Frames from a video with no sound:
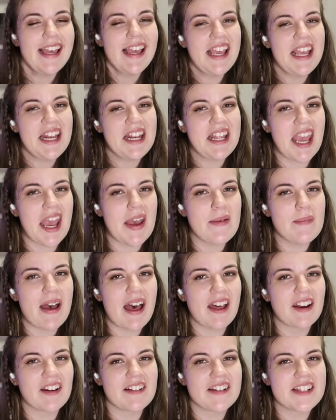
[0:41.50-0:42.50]
it came
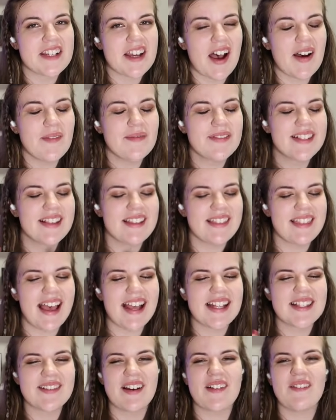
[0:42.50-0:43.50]
out on top. So
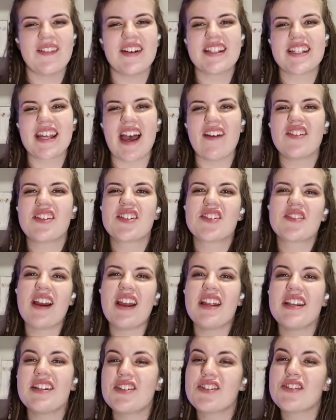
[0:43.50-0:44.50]
that's right, we're diving
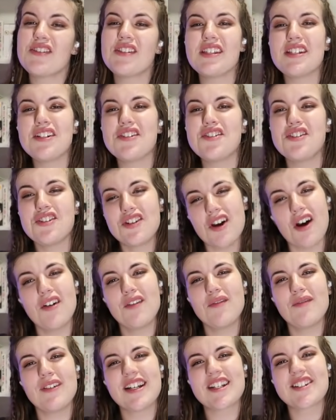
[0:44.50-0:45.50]
straight into the
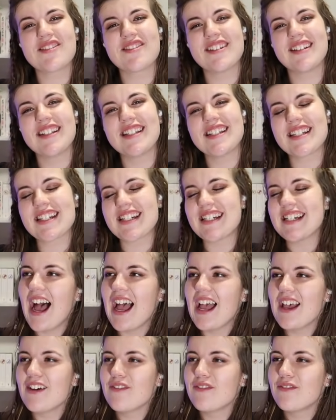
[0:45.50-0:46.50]
John Wick trilogy.
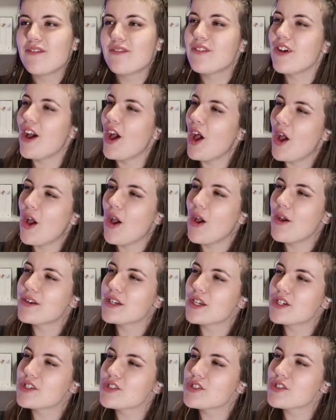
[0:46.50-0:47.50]
I've
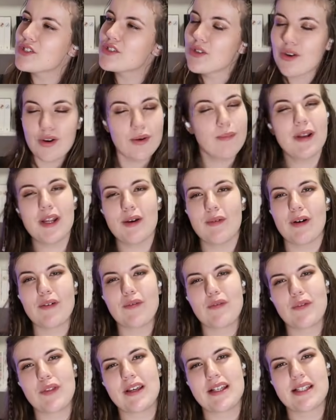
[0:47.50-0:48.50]
heard so many
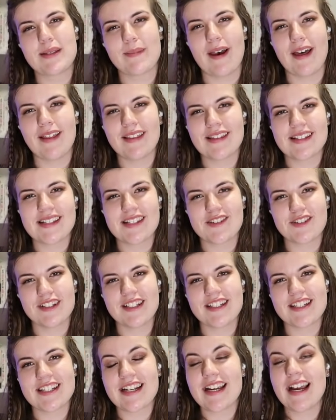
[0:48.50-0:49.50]
wonderful things about this
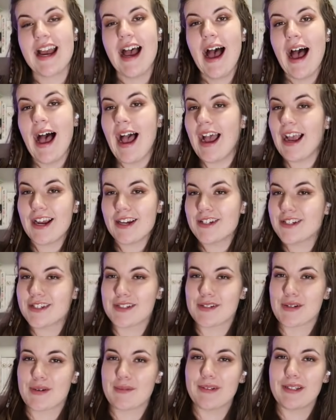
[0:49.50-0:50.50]
trilogy. I
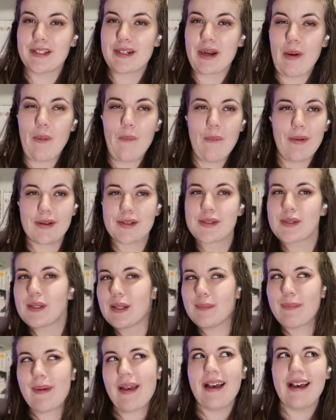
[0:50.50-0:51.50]
actually don't really know what it's
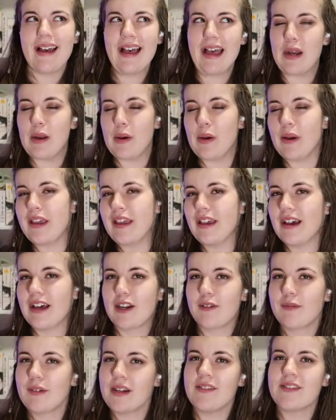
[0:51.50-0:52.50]
all about. I know
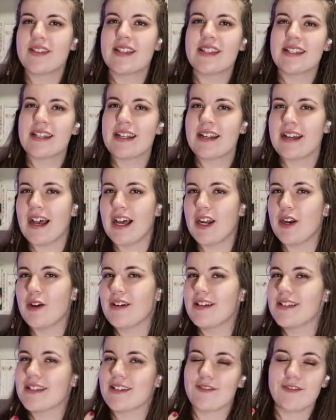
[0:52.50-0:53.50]
Keanu Reeves is in it, I know
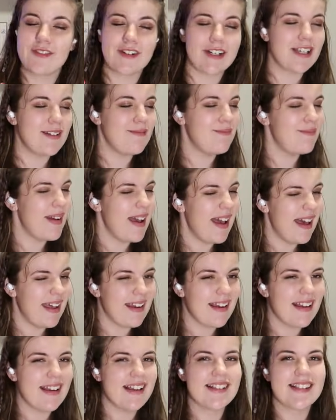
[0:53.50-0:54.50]
he's a freaking
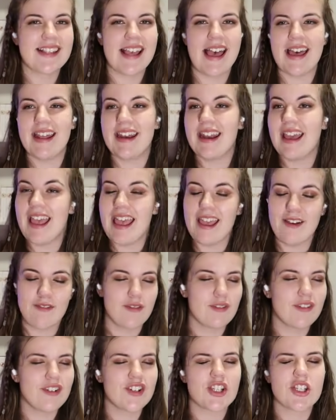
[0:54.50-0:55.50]
badass, and
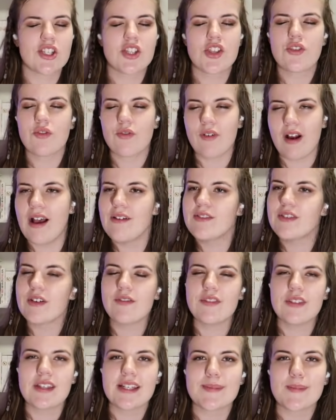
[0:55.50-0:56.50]
everyone just thrives
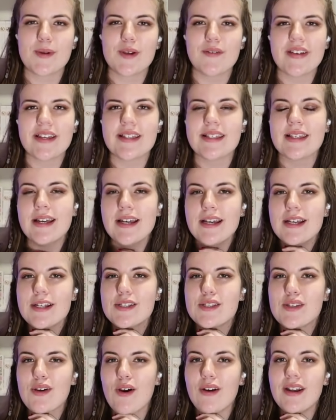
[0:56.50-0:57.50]
off of these movies.
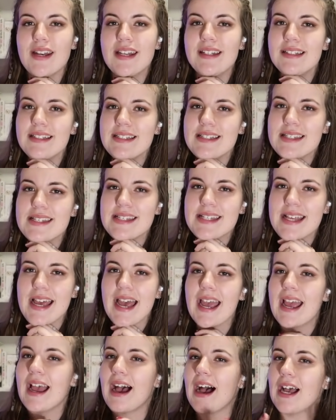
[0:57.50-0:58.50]
So needless to
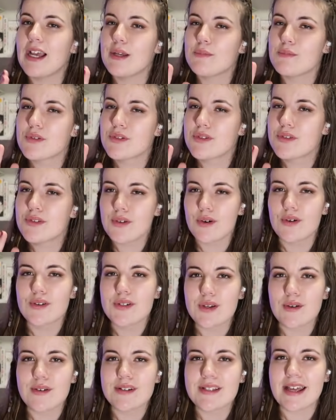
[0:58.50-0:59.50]
say, I'm so,
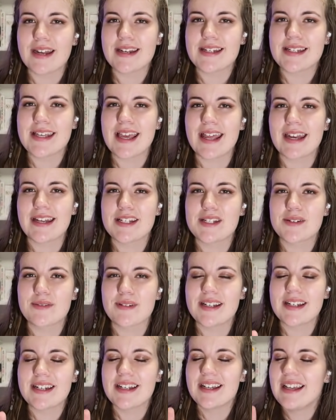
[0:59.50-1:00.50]
so excited to get into
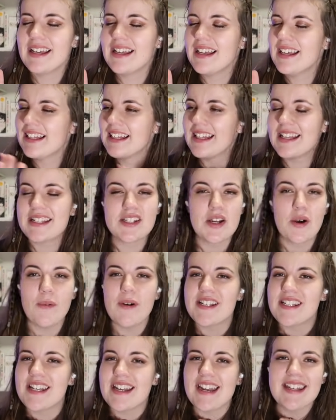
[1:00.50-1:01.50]
it. Let's not
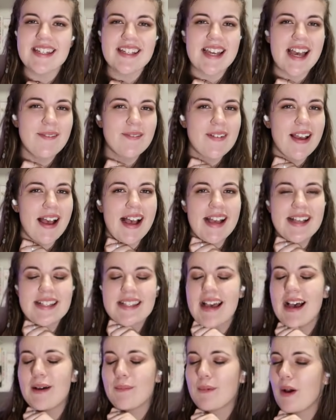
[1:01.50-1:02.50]
waste any time guys.
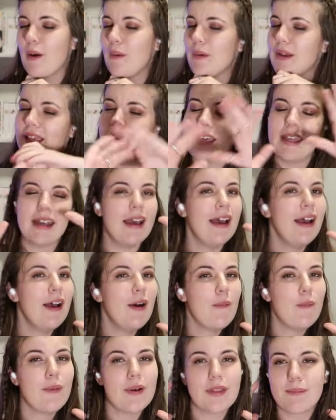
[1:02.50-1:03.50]
I'm going in
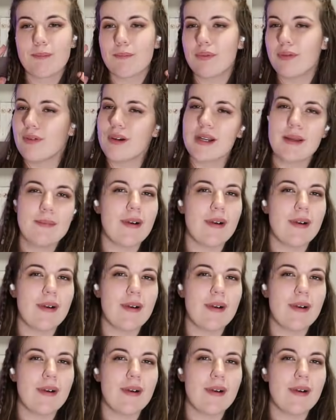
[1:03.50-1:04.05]
with pretty